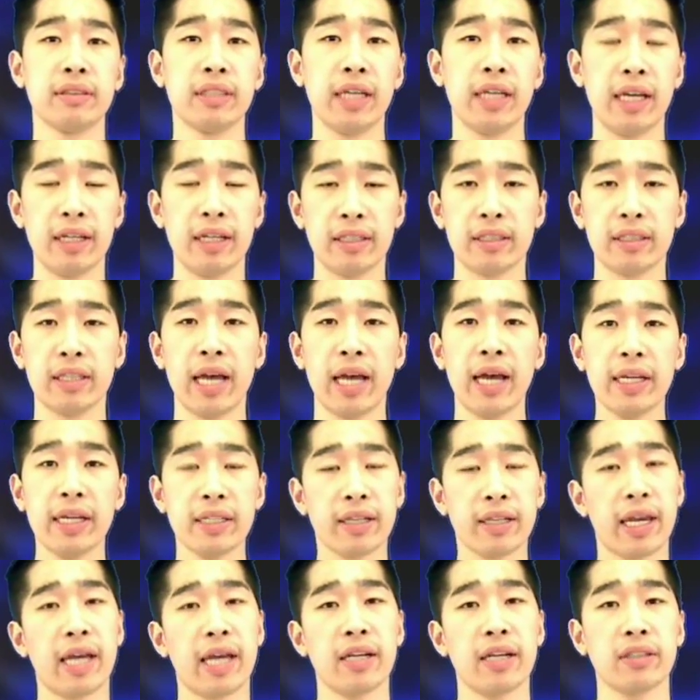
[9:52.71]
And at your
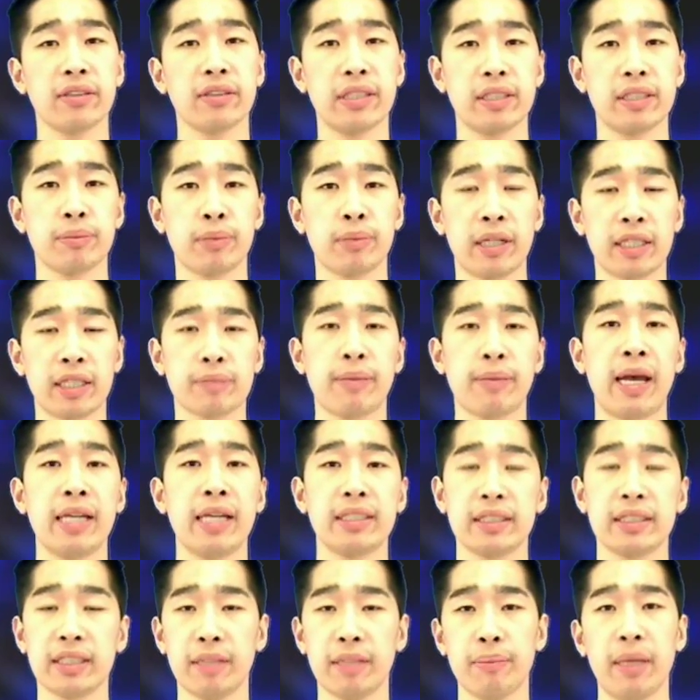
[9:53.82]
categories products page,
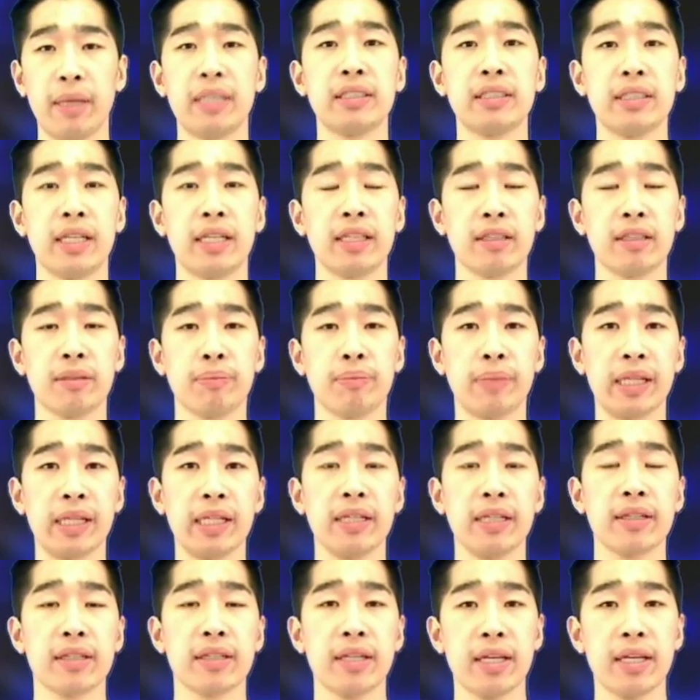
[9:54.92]
as I mentioned at the beginning,